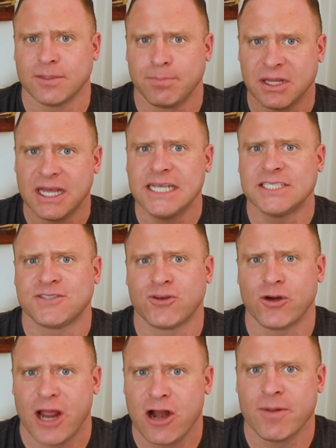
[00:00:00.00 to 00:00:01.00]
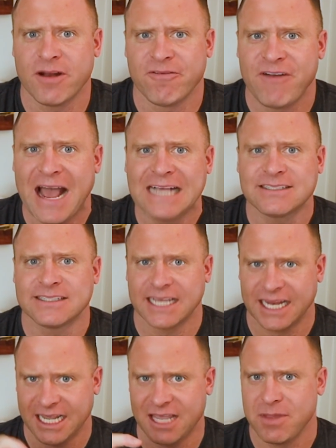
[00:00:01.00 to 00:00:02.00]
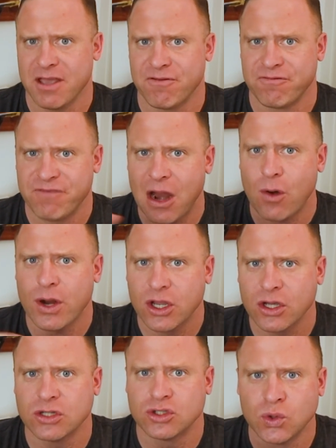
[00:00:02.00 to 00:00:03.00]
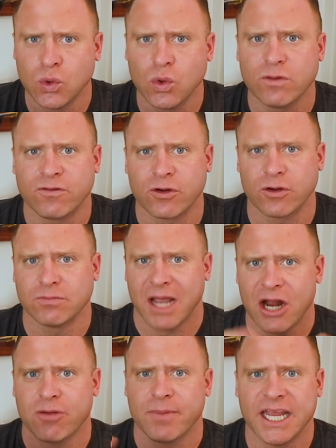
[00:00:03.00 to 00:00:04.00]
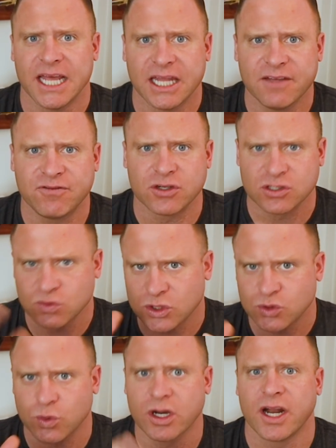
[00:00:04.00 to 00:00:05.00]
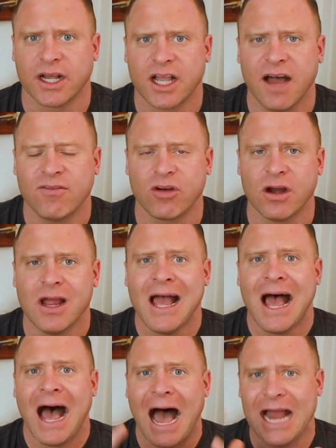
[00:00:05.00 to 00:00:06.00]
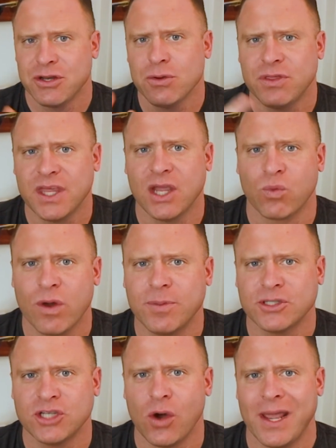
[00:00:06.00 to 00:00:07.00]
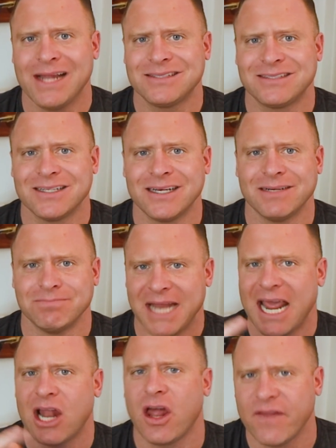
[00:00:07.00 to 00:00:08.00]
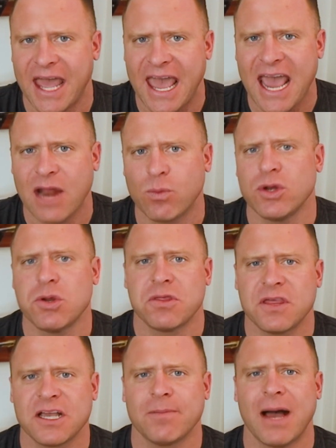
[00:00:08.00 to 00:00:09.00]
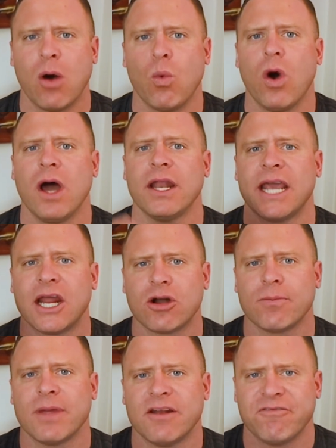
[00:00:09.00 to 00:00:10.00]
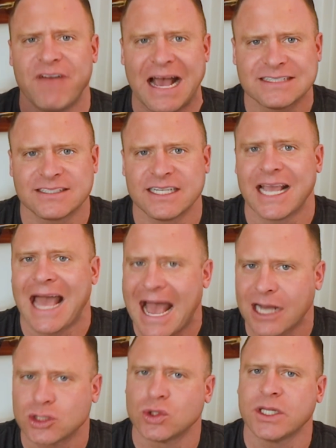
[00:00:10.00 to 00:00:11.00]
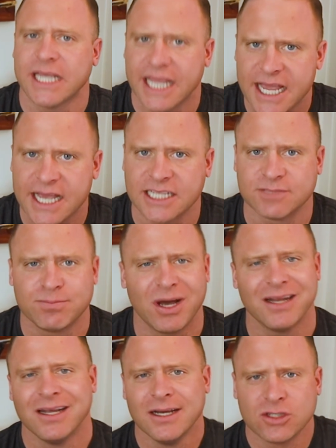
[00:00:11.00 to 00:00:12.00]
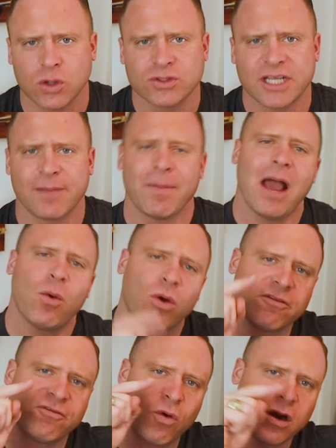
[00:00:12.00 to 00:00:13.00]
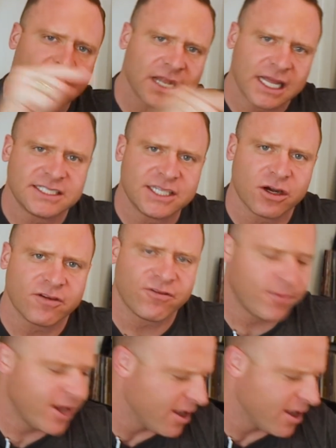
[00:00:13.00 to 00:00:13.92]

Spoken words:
is a place for intermittent fasting and it can be a very good tool for intermediate lifters, which we're gonna cover, I do think Ripito hits the nail on the head when you think about what intermittent fasting actually is. But don't take my word for it, let's hear it from